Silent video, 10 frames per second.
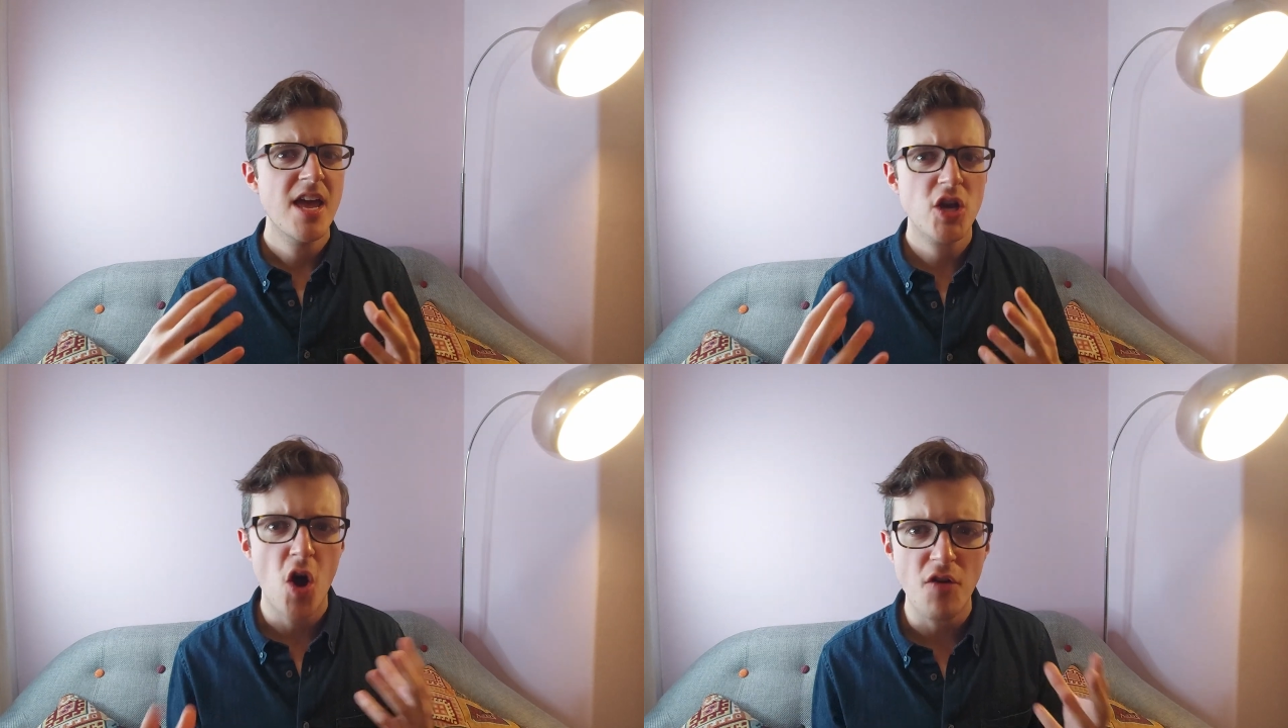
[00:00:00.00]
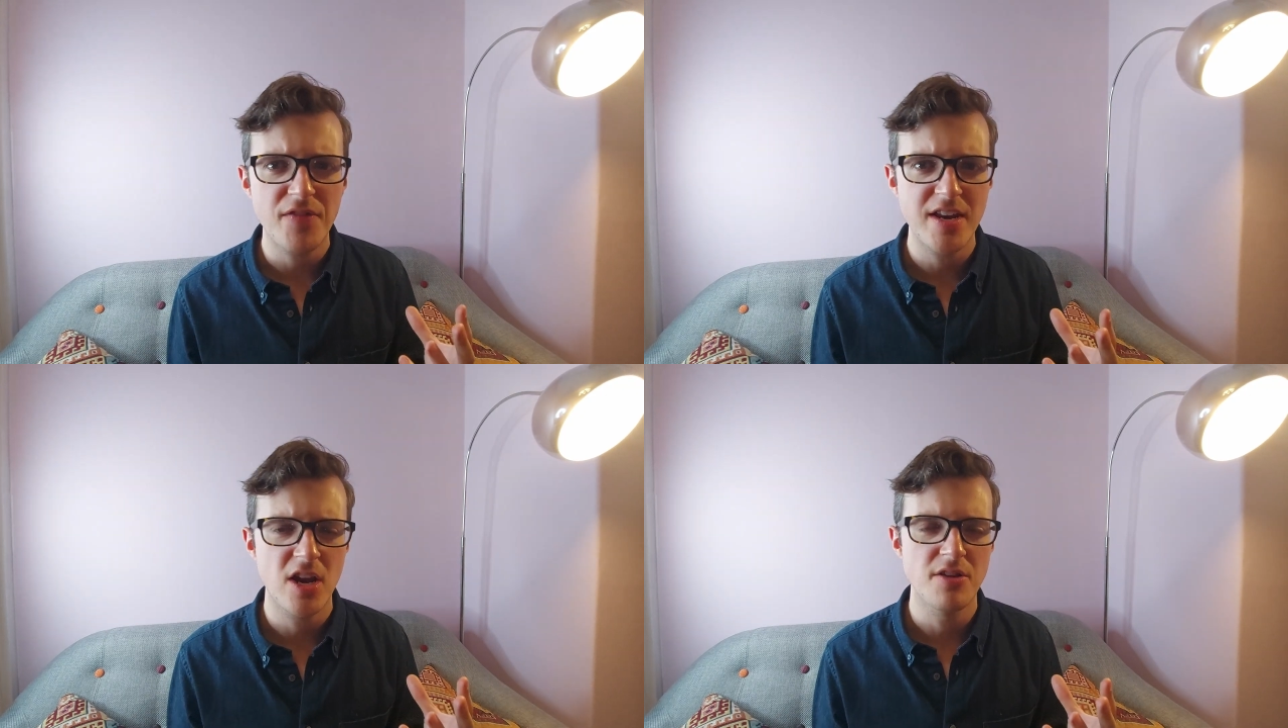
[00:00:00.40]

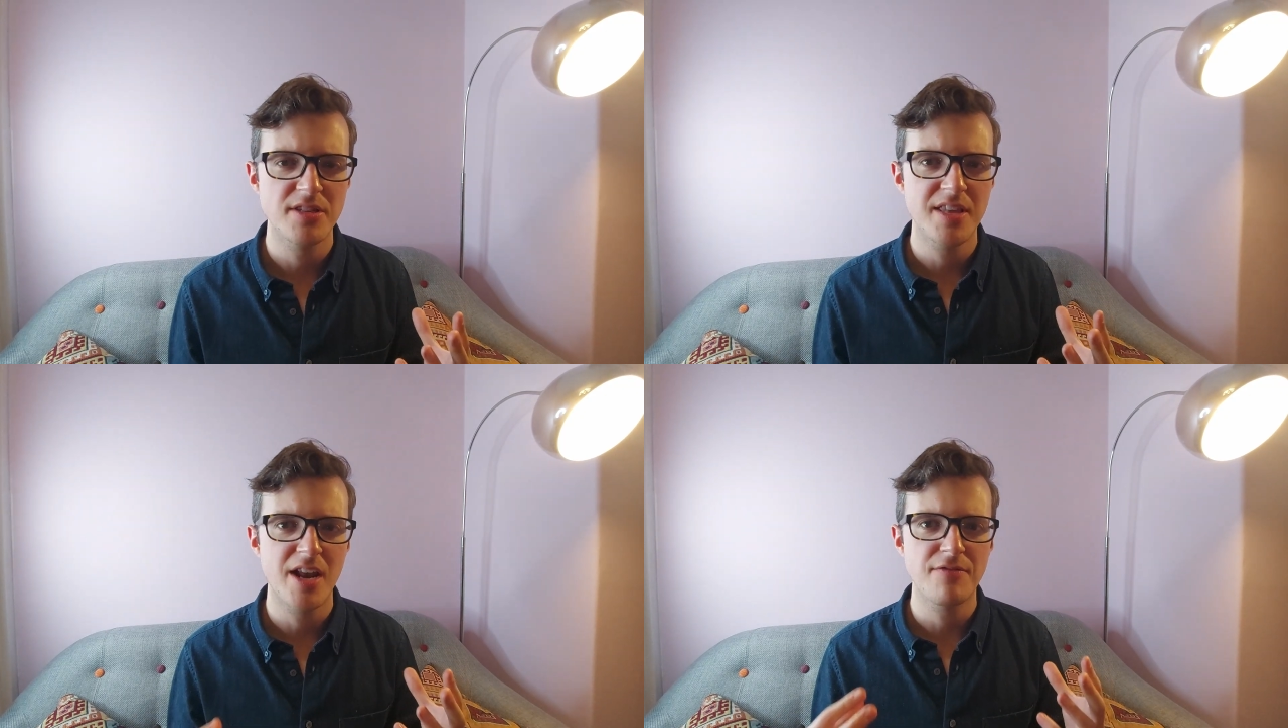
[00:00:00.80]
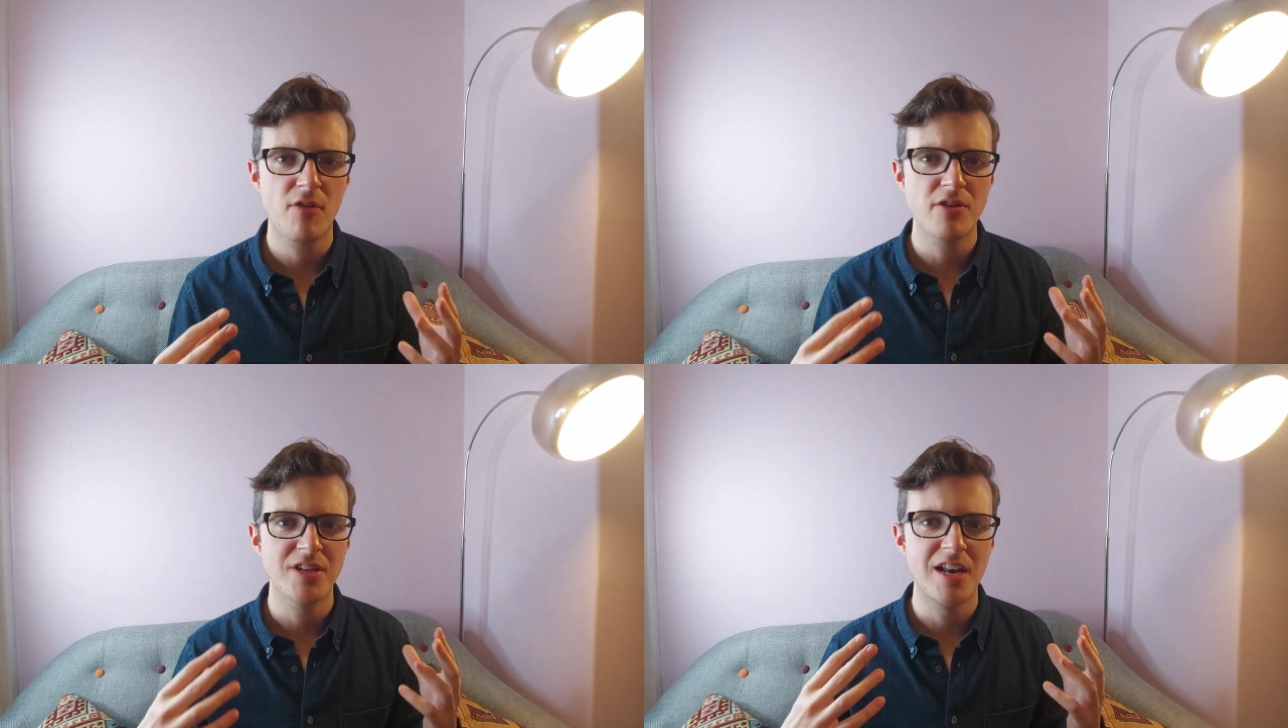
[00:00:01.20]
coffee notes that I've
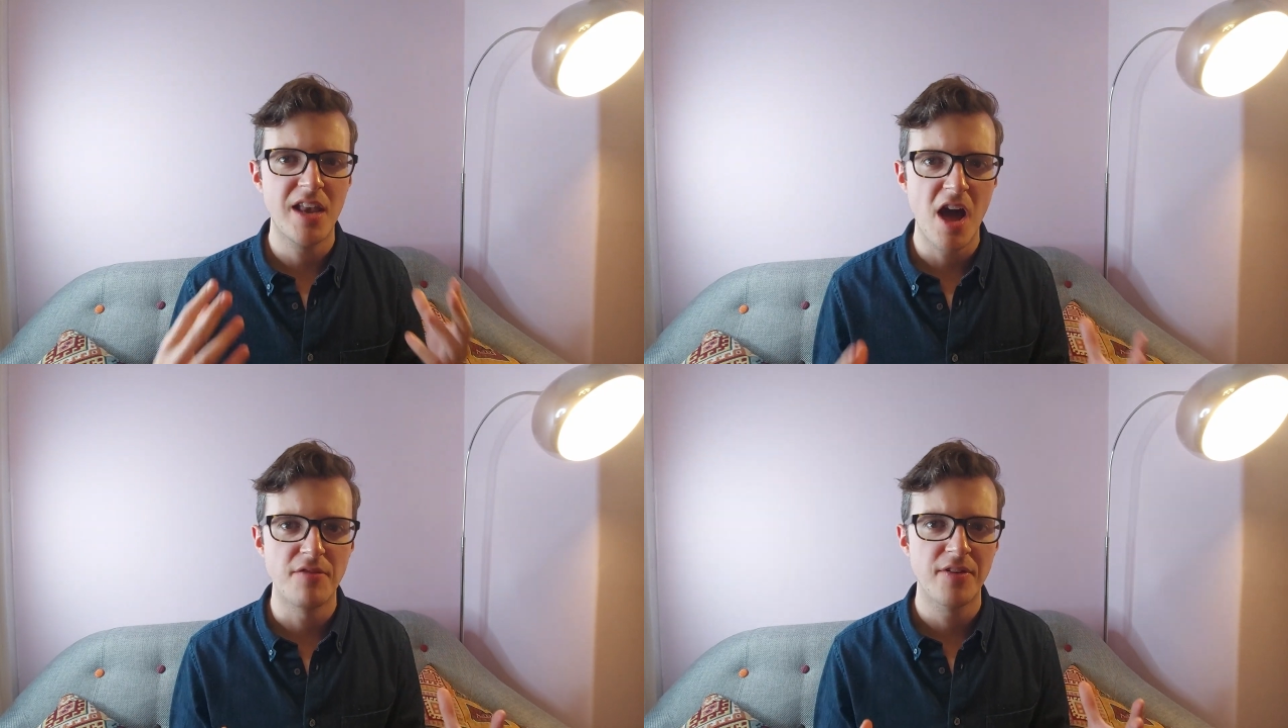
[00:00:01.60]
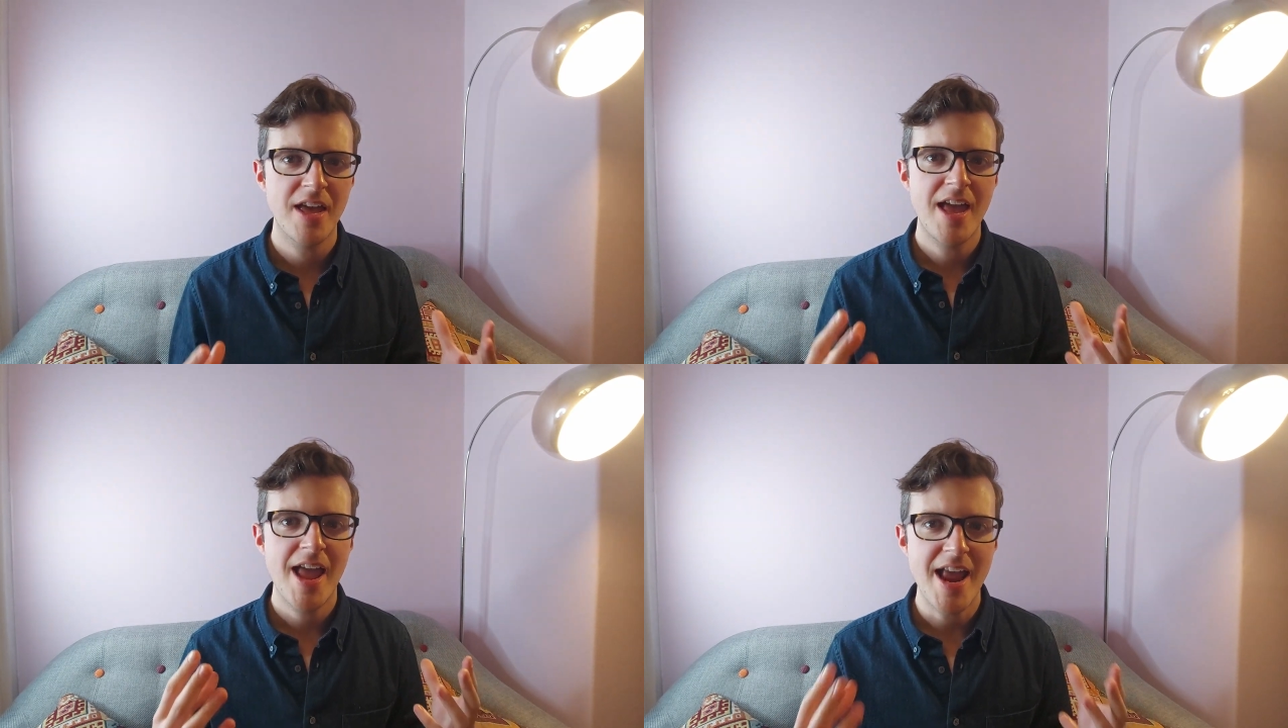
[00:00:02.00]
grown to love
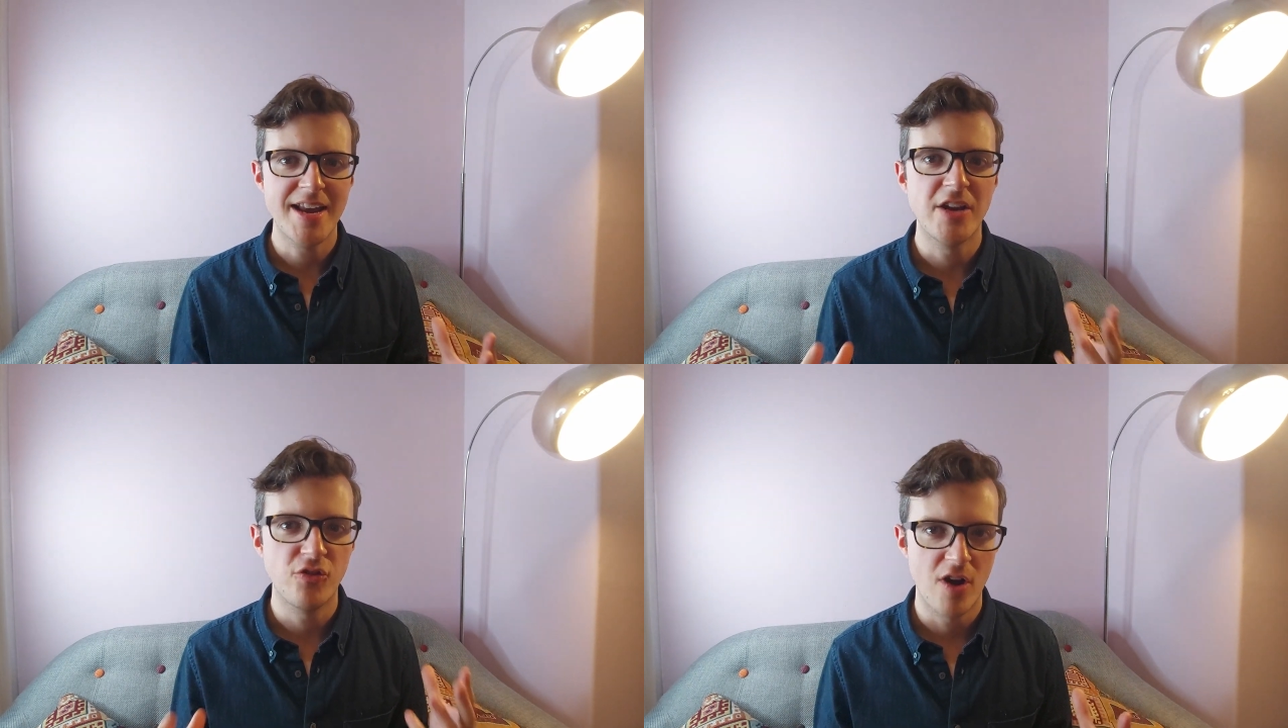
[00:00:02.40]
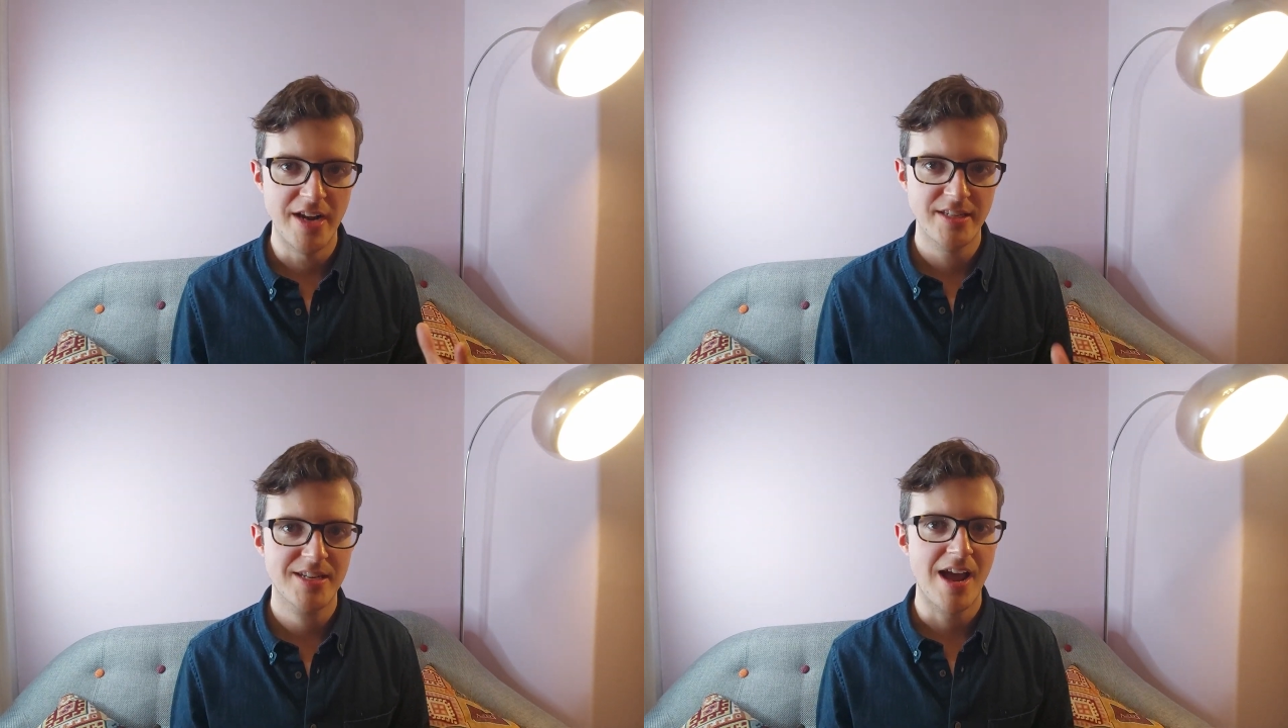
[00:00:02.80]
in a dry
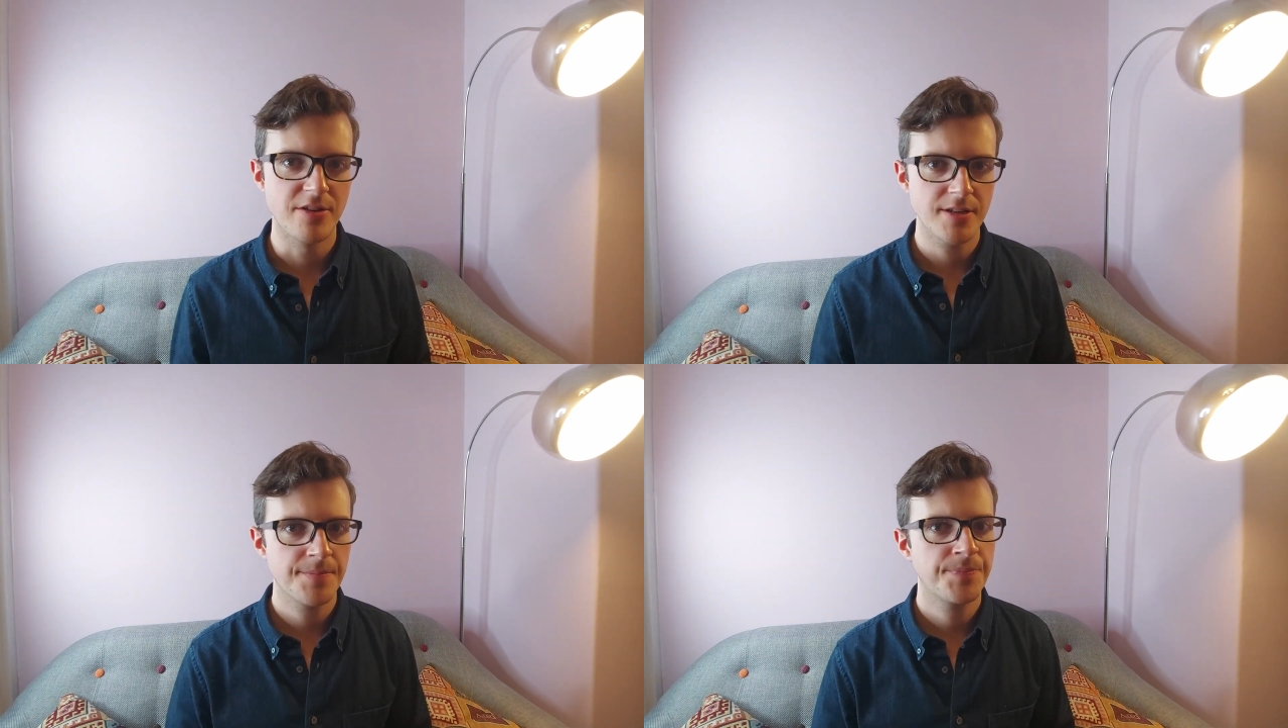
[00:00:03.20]
stout.